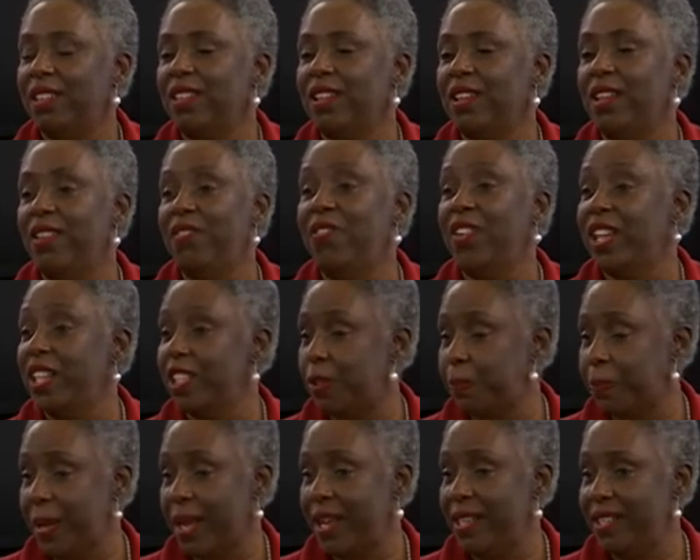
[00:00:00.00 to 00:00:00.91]
event
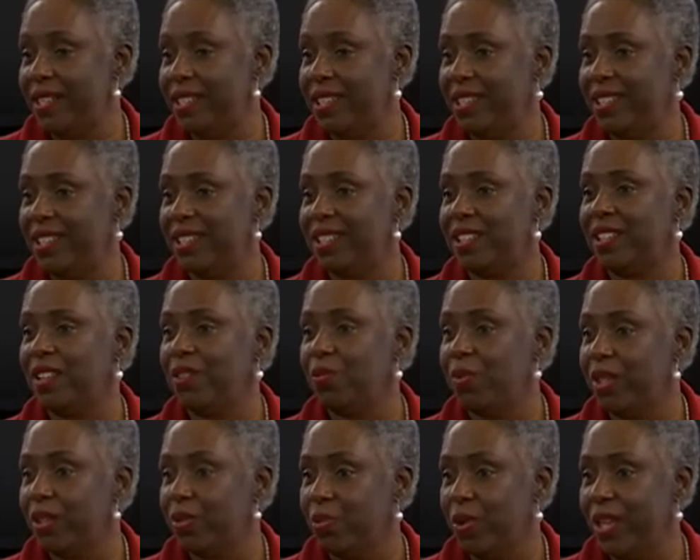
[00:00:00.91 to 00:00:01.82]
spaces
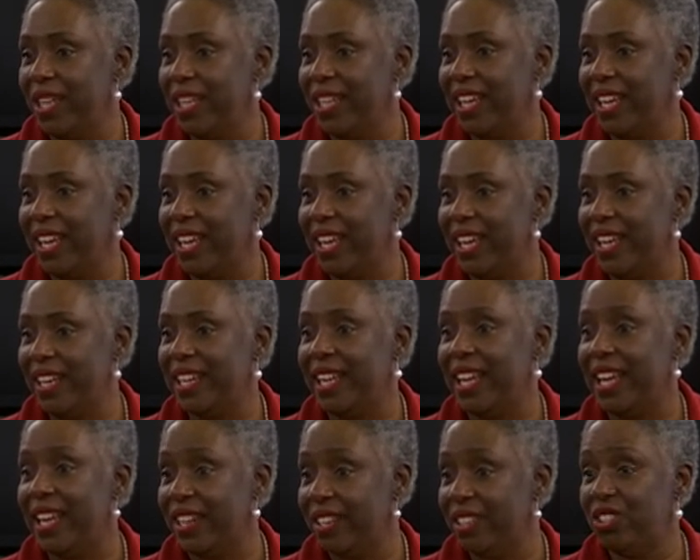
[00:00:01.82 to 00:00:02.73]
with weekend
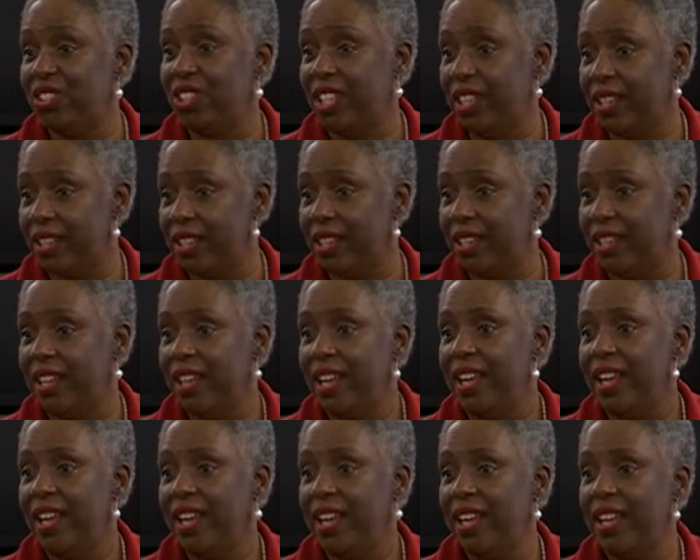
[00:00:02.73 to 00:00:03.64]
and agenda.
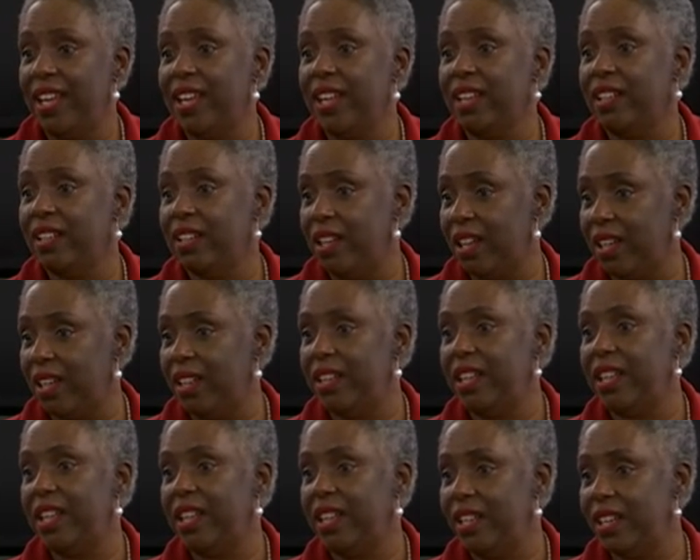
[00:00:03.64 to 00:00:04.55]
He and uh,
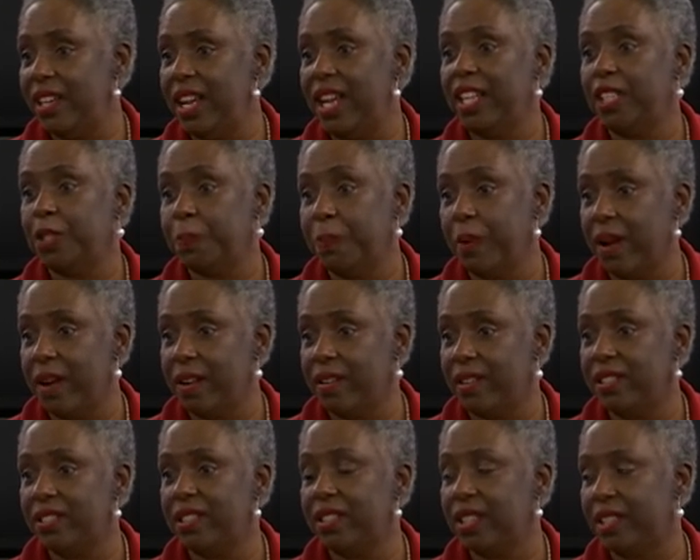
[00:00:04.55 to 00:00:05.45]
he, and he has
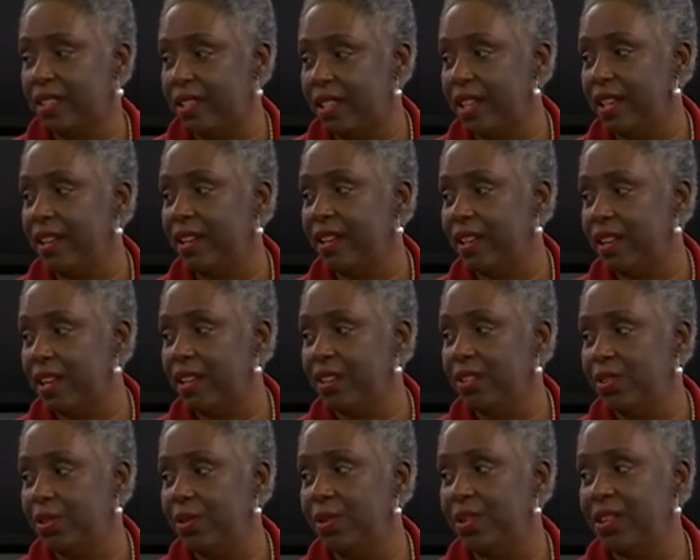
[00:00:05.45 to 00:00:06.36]
partners that they are
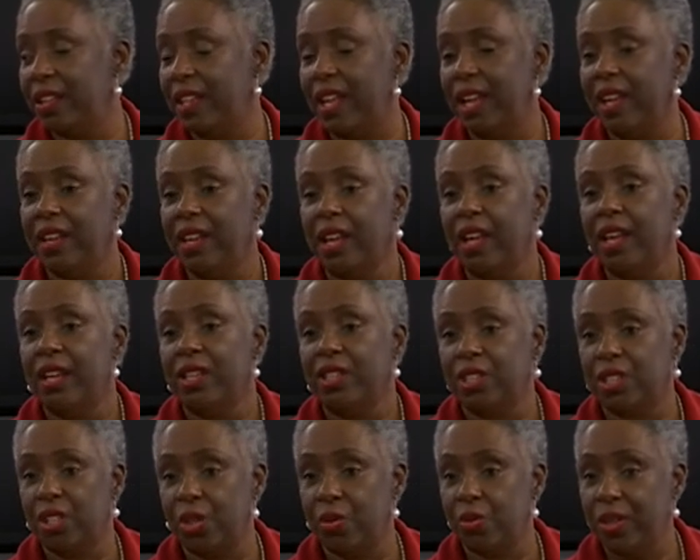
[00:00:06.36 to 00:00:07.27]
doing that.
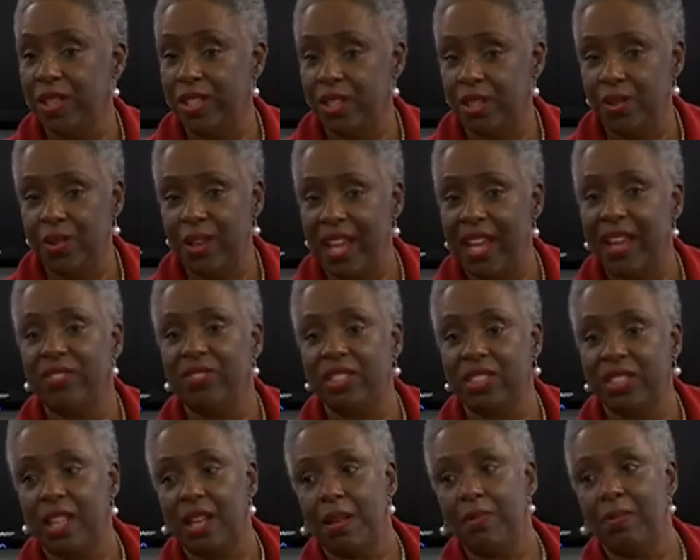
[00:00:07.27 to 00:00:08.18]
So we do have
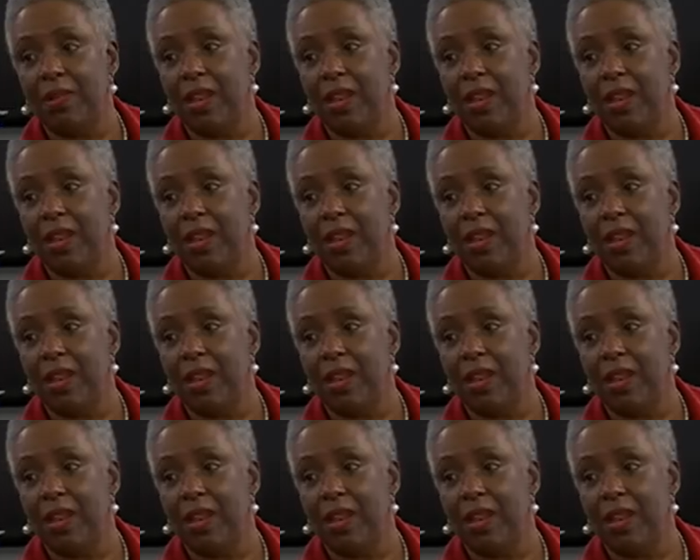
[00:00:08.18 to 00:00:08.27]
some